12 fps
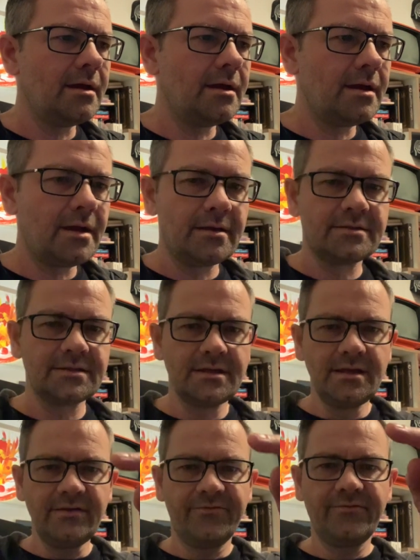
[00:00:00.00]
And
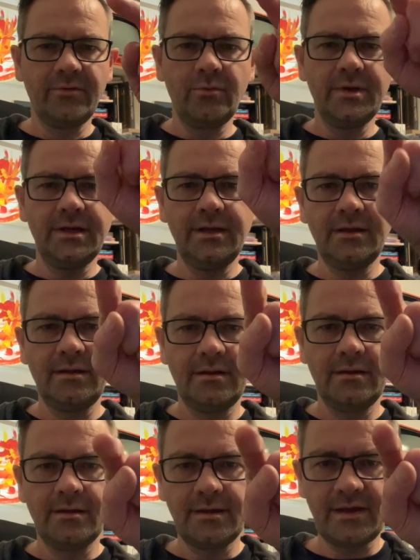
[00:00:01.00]
if we
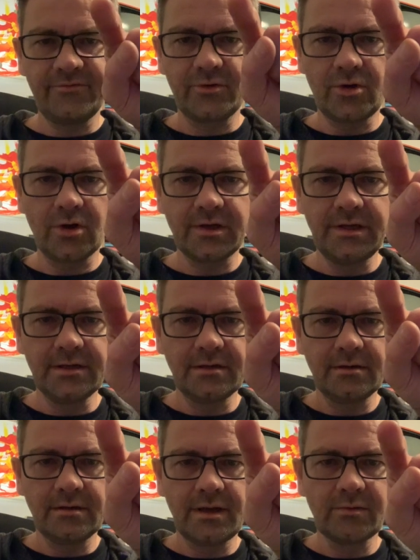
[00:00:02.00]
have a rock here
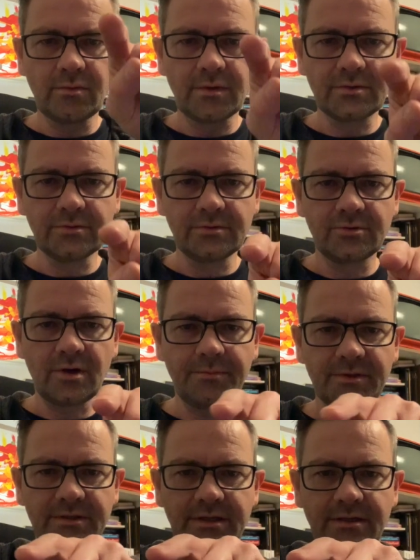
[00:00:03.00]
and we want to drop
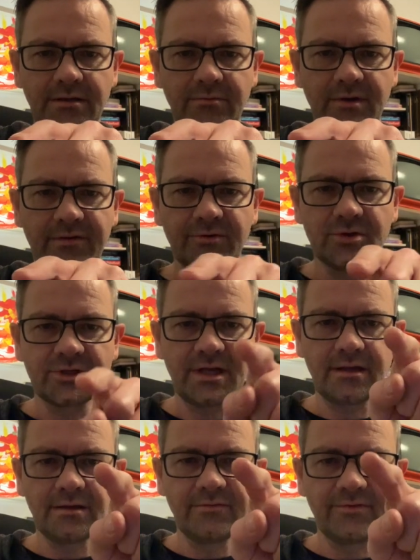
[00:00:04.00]
it here, we have to
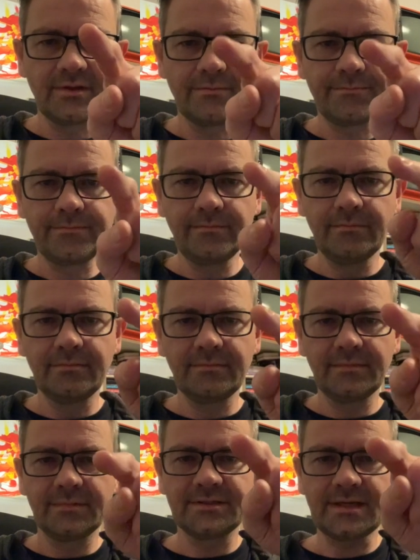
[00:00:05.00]
check if the
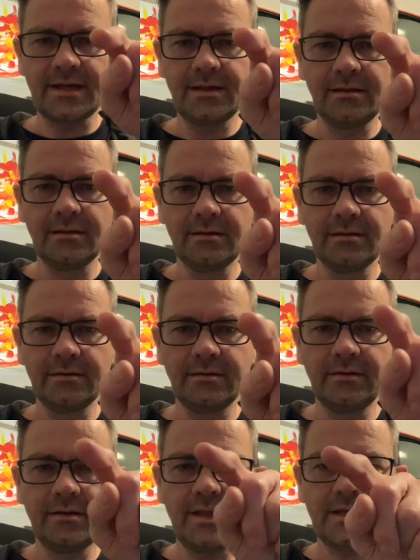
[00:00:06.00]
tile
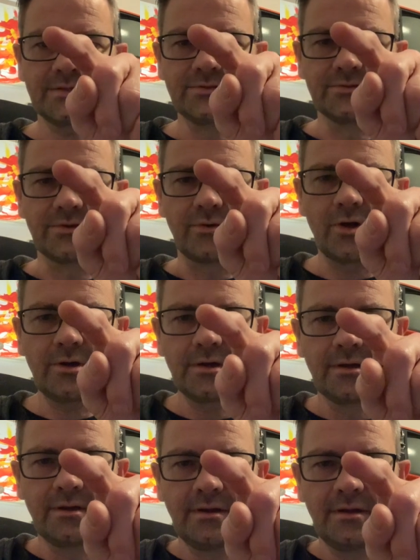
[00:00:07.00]
next to the rock
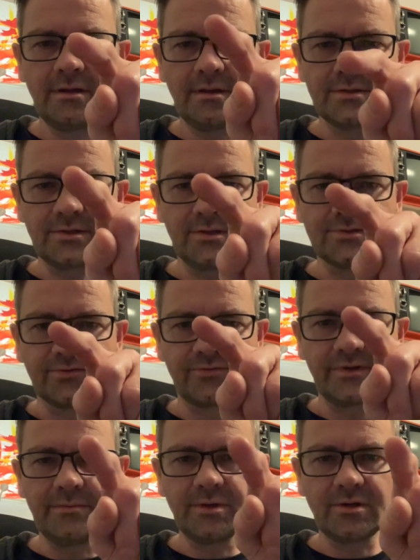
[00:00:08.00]
is also
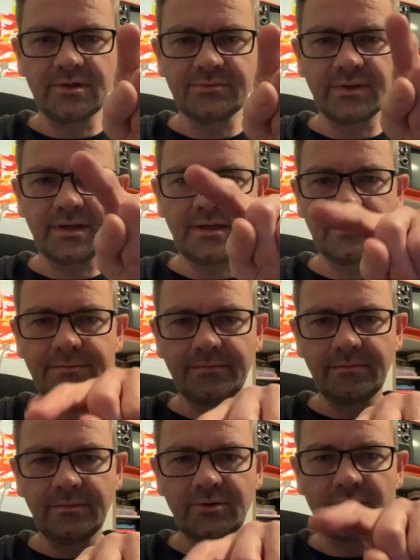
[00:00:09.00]
free, because we can't
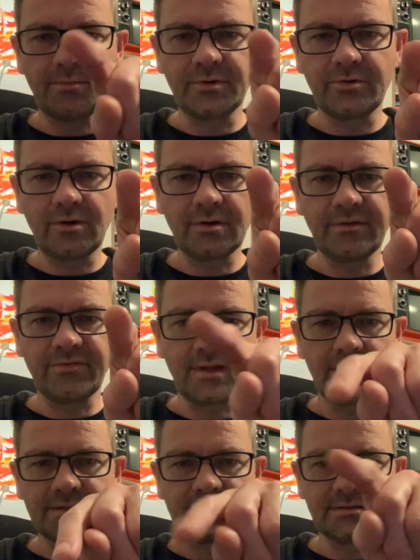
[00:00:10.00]
drop a rock if
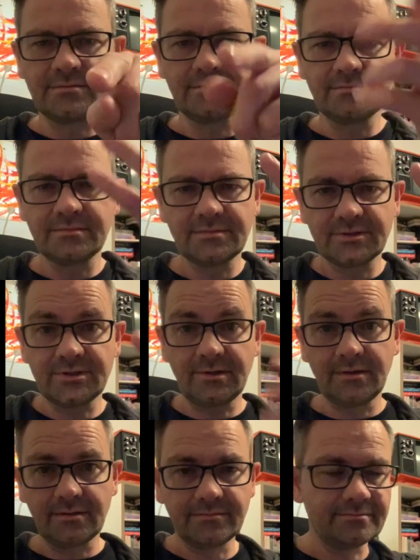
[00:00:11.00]
there's
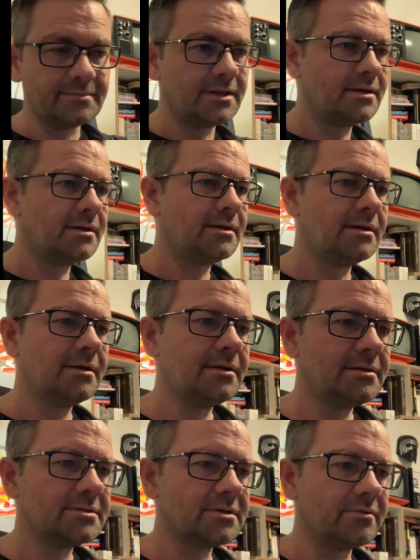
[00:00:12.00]
soil.
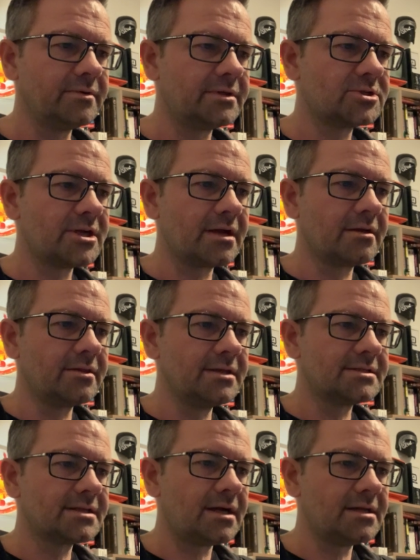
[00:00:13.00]
So we check
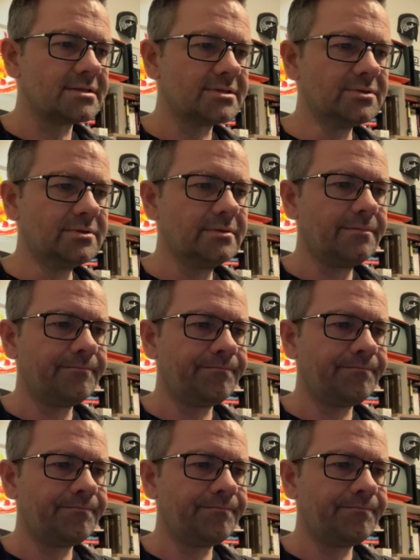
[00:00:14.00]
these tiles too,